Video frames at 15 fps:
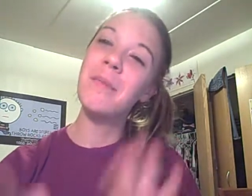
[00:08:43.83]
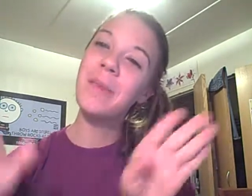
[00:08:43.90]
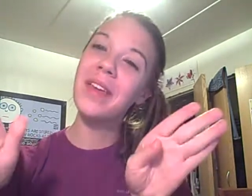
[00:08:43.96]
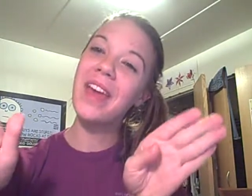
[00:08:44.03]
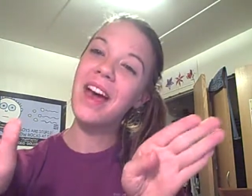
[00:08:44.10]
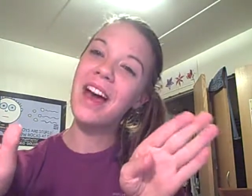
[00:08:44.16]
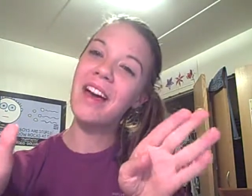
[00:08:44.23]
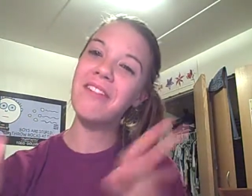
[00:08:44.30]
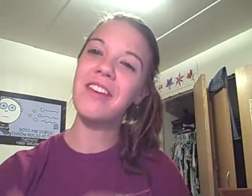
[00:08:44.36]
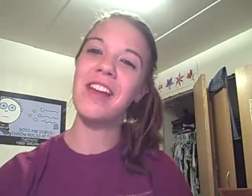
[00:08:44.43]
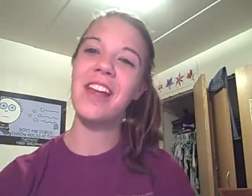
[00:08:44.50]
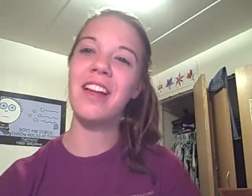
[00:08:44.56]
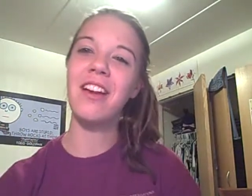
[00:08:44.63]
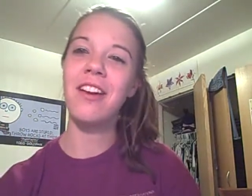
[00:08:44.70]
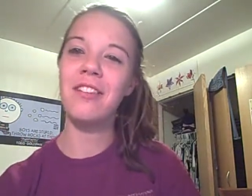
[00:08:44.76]
But yeah, I've got
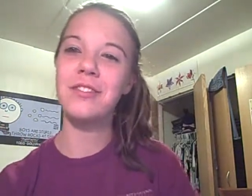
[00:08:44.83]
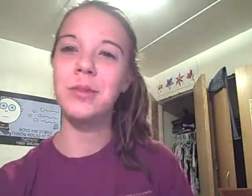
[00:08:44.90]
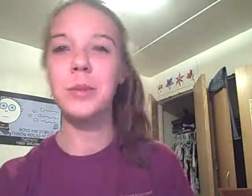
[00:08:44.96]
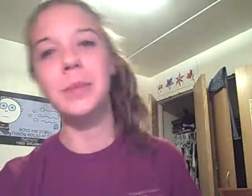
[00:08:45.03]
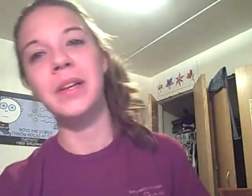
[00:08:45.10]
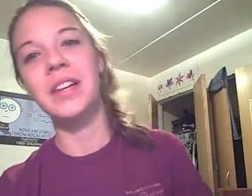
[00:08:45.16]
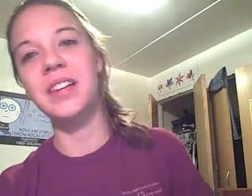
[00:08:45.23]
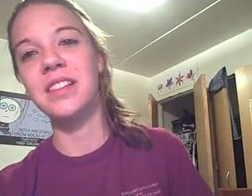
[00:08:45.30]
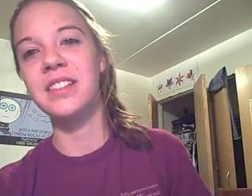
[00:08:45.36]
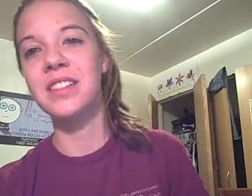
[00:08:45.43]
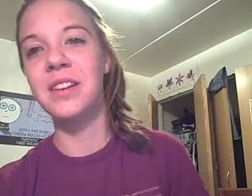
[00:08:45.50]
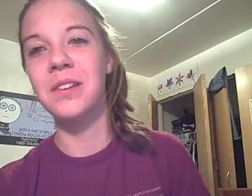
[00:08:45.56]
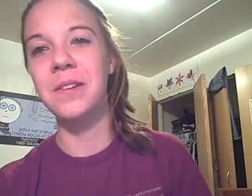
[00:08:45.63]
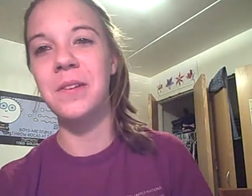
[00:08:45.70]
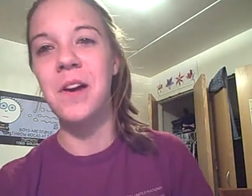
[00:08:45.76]
to head off to a meeting,
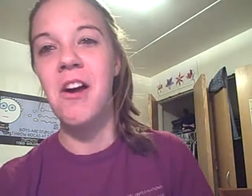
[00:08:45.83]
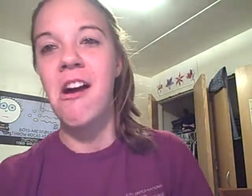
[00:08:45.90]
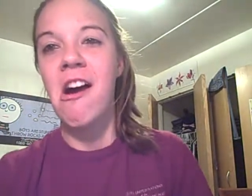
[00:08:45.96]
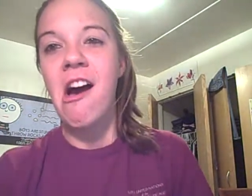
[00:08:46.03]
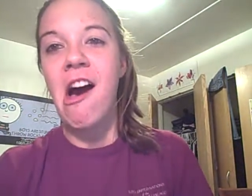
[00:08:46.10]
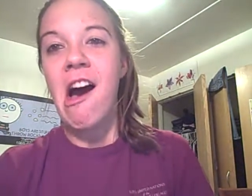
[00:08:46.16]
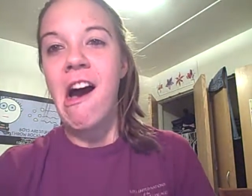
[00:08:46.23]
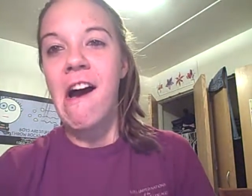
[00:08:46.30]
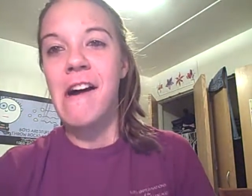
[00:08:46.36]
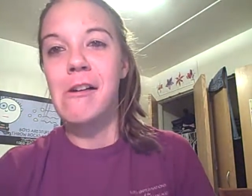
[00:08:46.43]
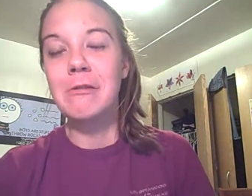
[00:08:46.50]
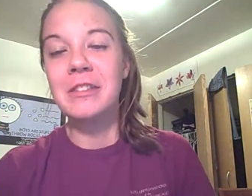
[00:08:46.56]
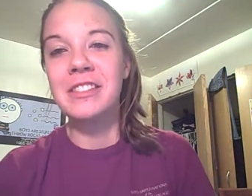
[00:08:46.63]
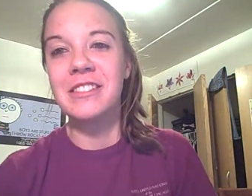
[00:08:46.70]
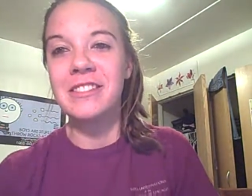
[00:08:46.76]
so I
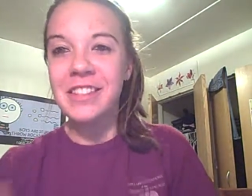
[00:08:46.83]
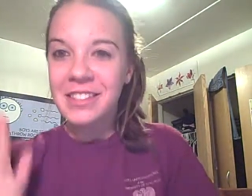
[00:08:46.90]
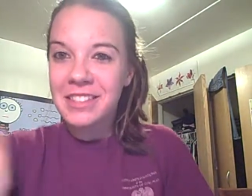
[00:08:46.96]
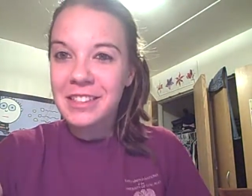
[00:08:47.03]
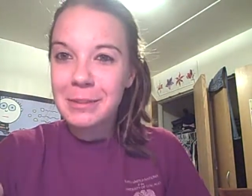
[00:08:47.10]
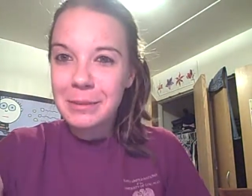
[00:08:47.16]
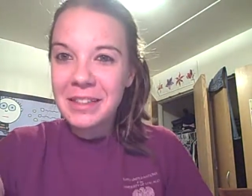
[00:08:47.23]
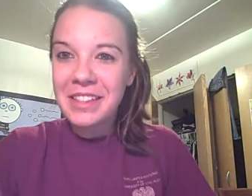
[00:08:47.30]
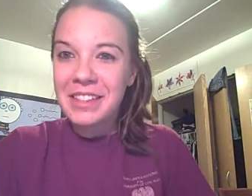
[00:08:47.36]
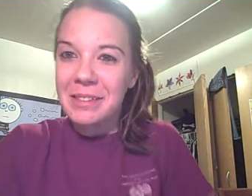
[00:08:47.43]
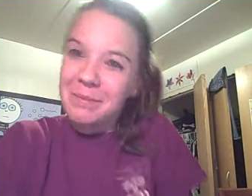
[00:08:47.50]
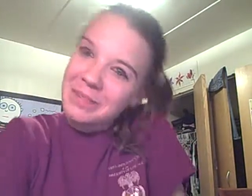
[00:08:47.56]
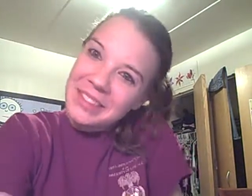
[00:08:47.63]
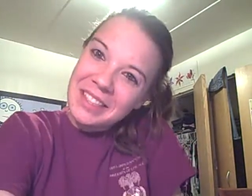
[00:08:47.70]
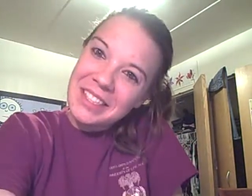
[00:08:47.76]
will see you guys next week.
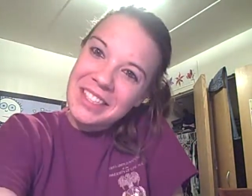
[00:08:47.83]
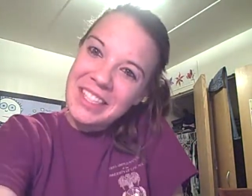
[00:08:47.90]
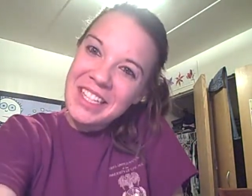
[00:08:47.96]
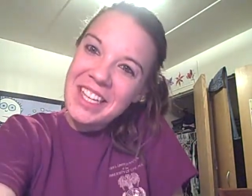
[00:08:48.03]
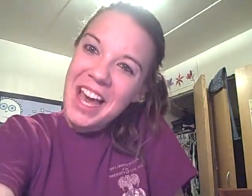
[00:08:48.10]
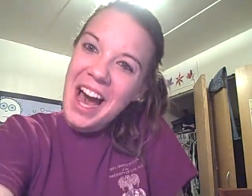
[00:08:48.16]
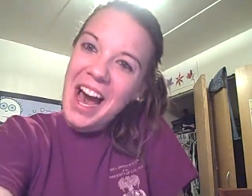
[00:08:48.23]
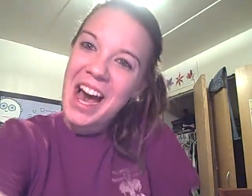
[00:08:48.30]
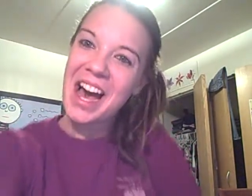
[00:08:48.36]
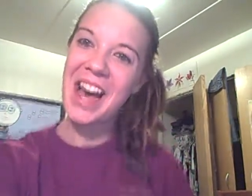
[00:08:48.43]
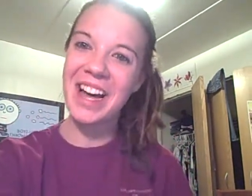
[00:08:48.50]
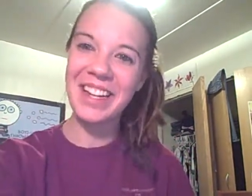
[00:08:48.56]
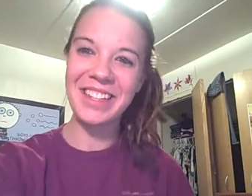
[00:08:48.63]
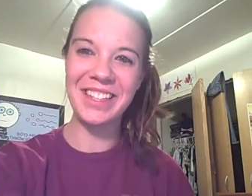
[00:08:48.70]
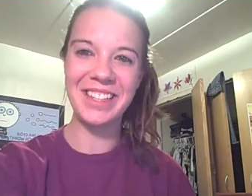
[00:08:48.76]
See
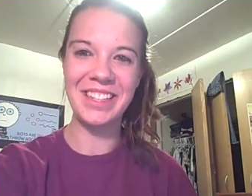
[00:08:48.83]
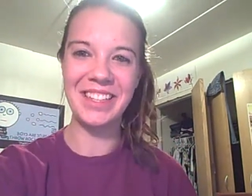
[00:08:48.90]
ya!